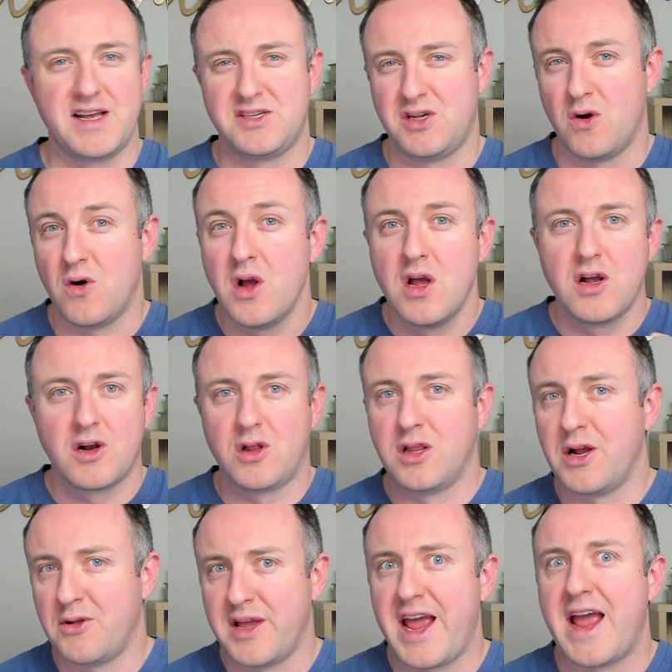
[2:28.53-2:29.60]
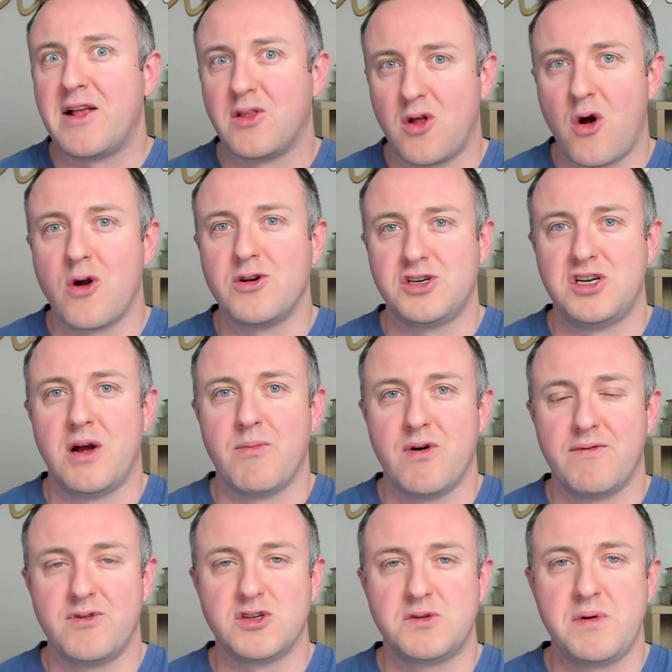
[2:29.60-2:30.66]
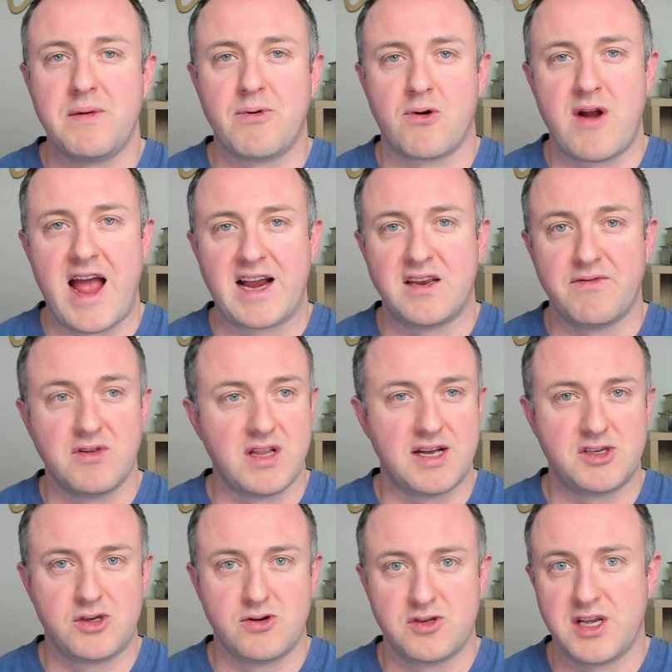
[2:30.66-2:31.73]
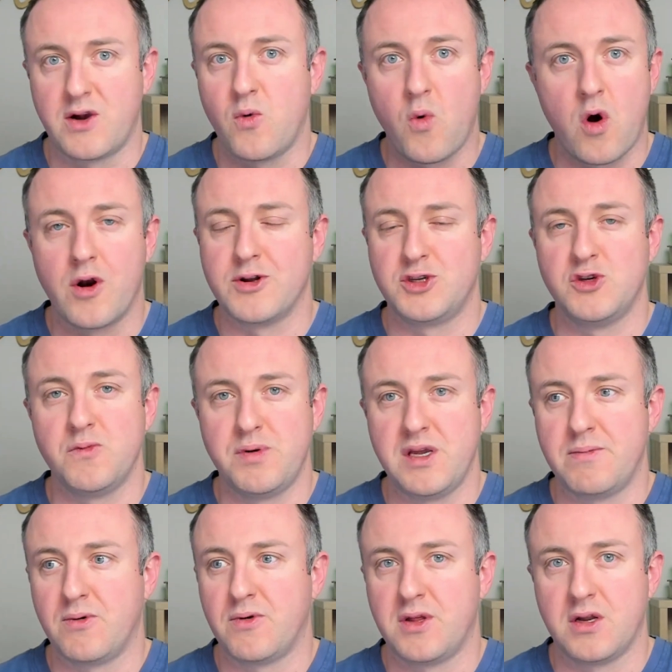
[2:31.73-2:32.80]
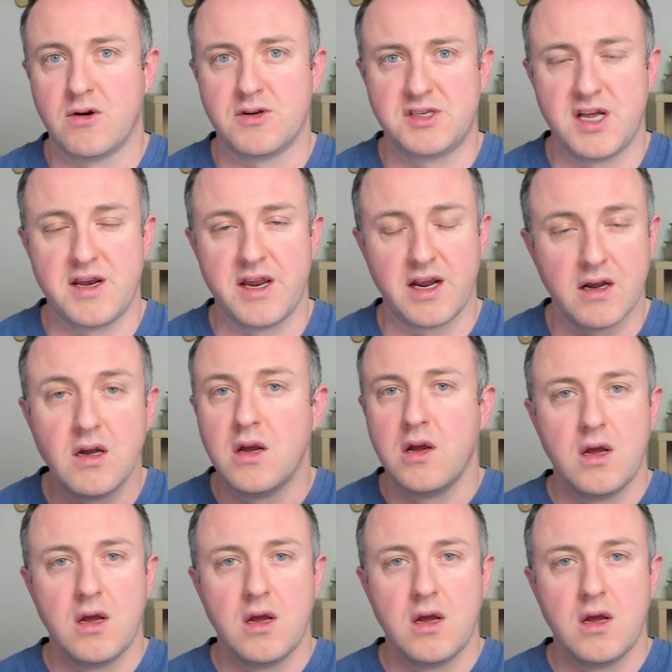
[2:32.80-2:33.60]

So clearly a large number of those people are active unless there's like one or two people that are sending